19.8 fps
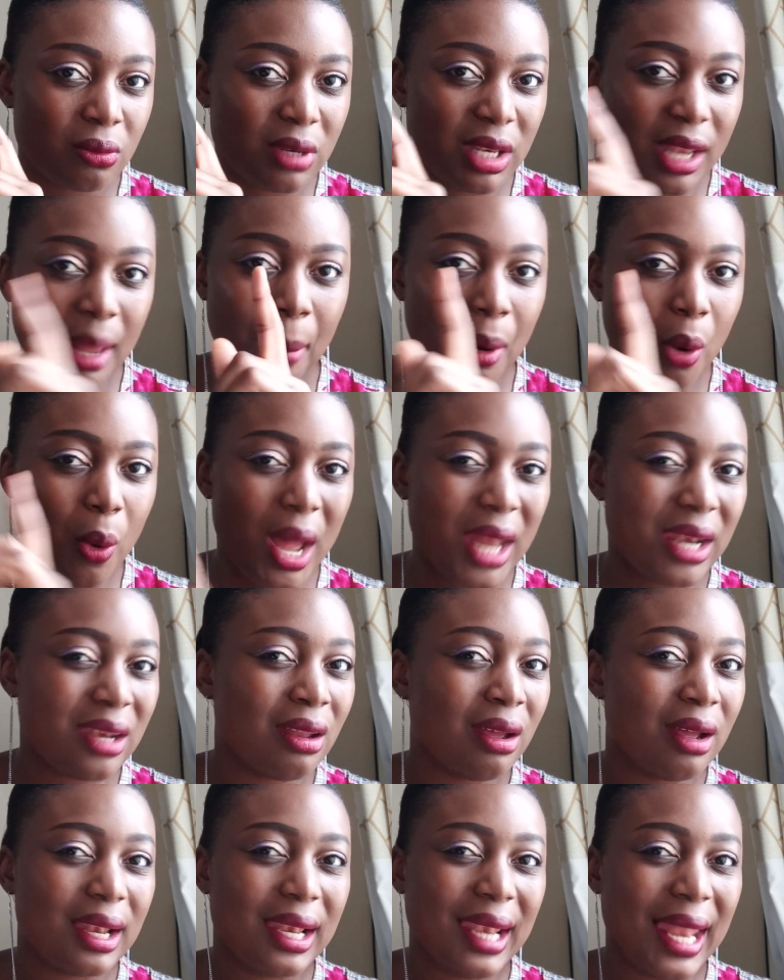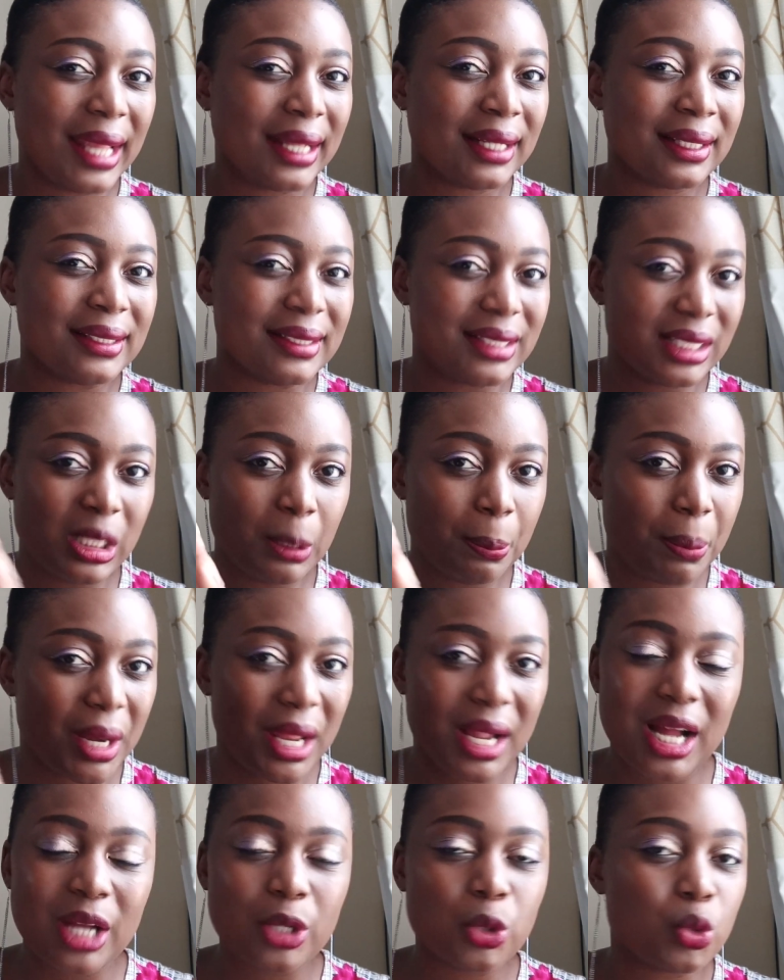Number 1, like deal
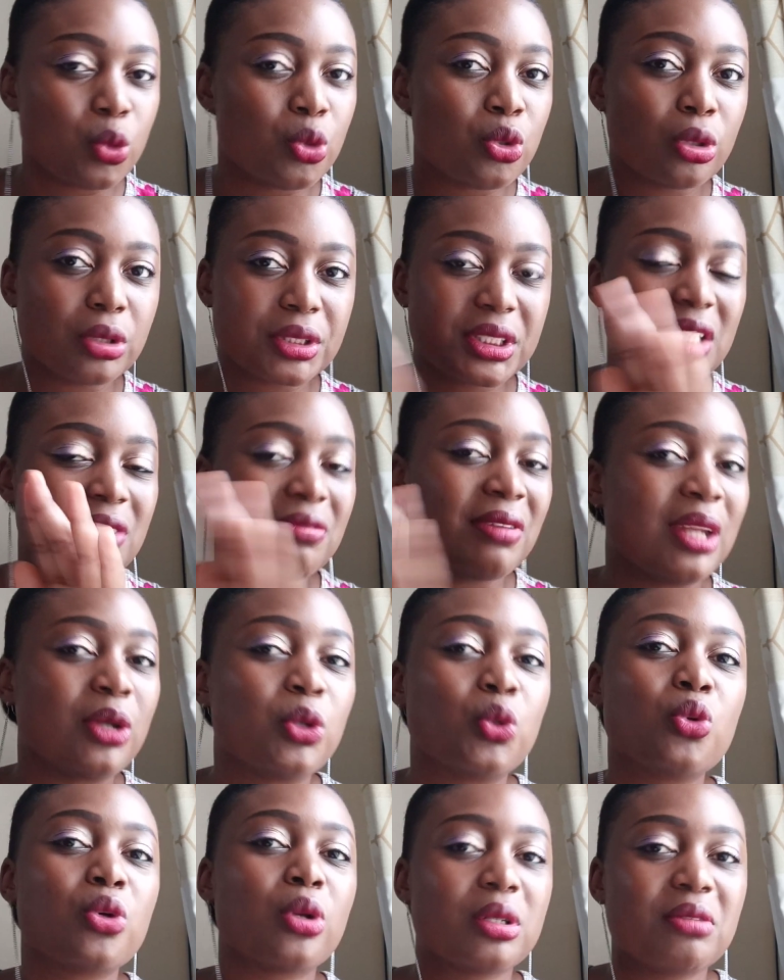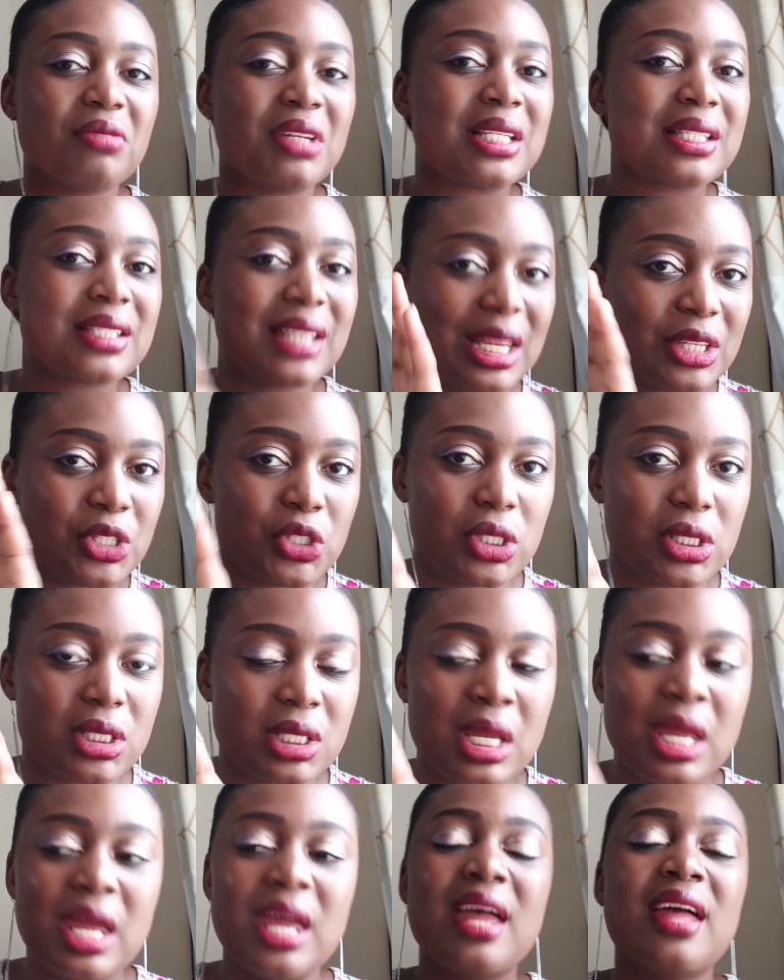breaker, do not even touch it.
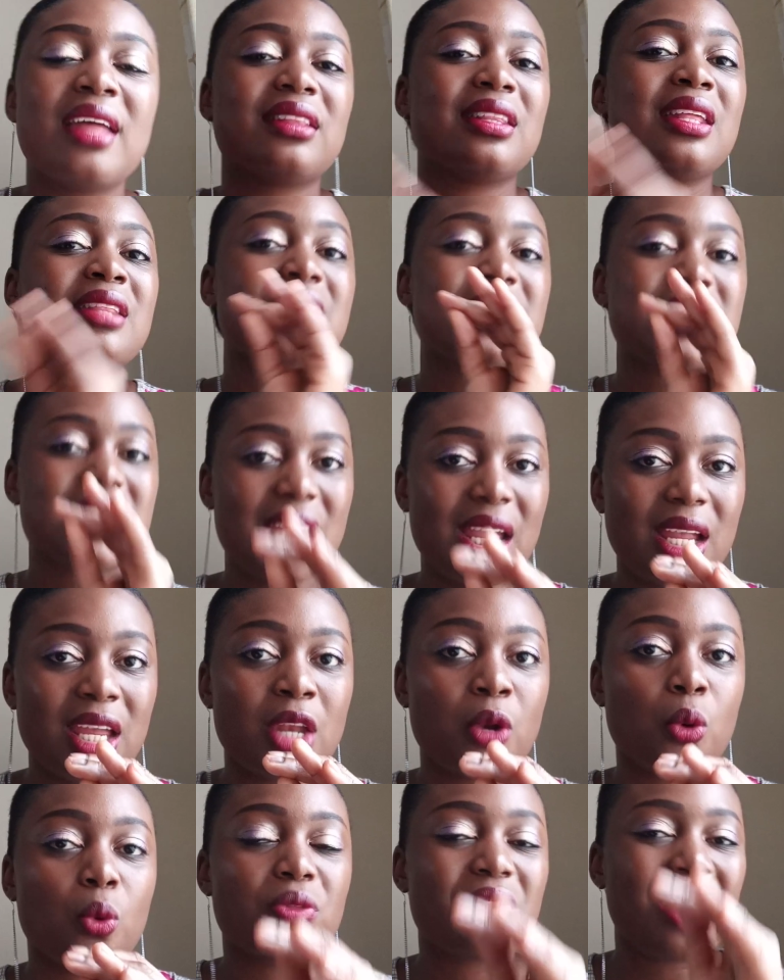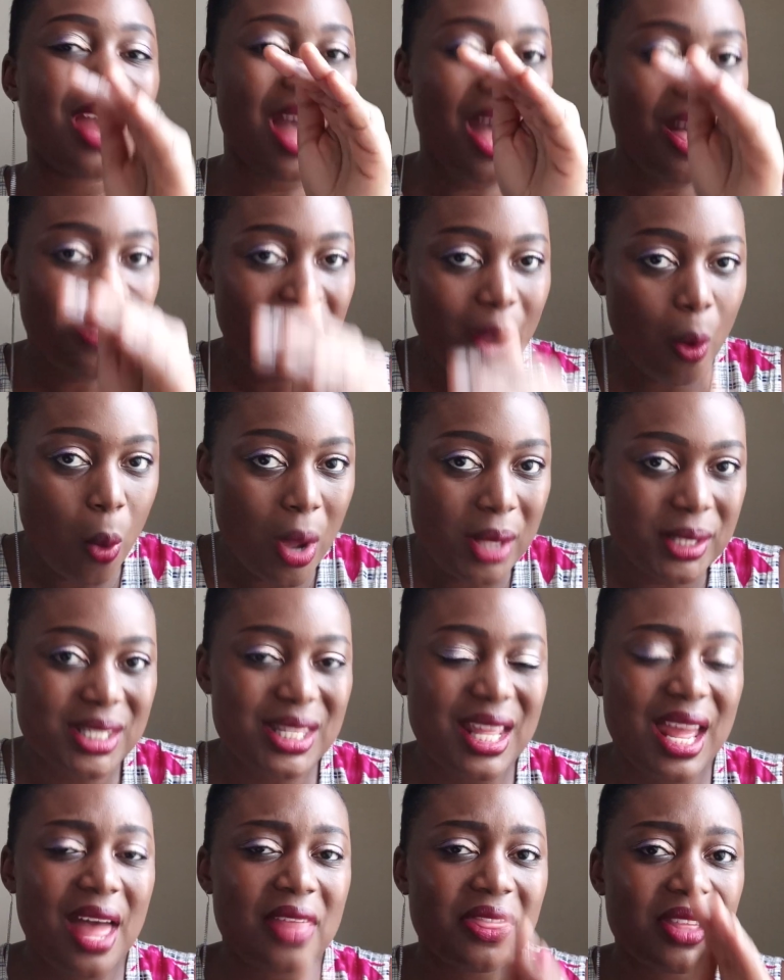Then
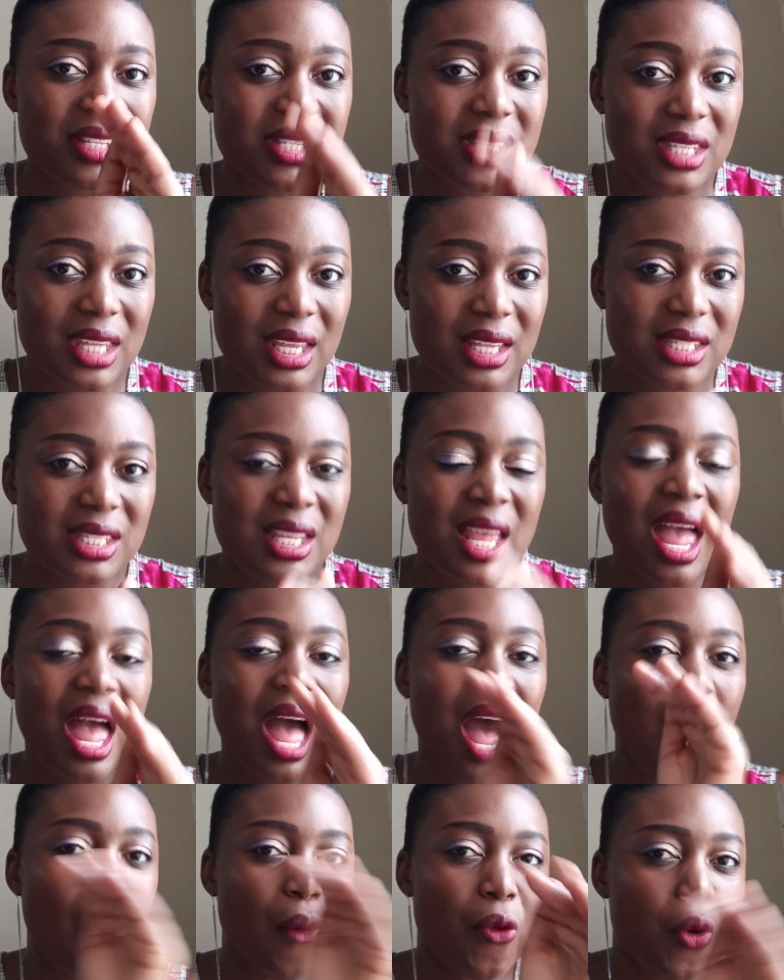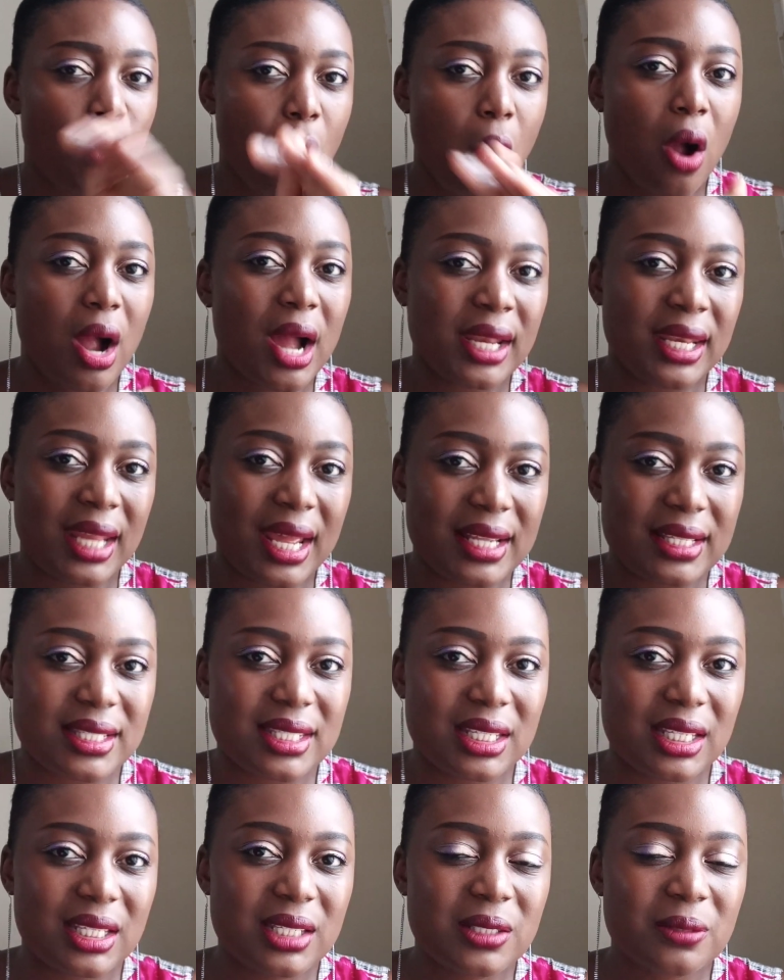the other 6, how you
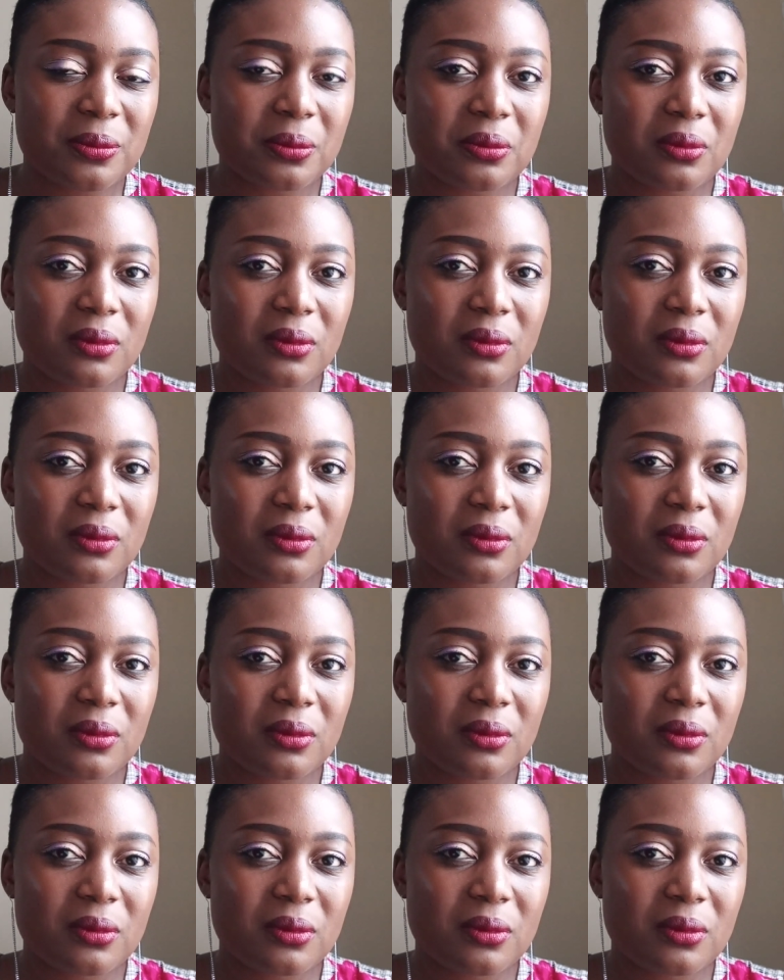organize it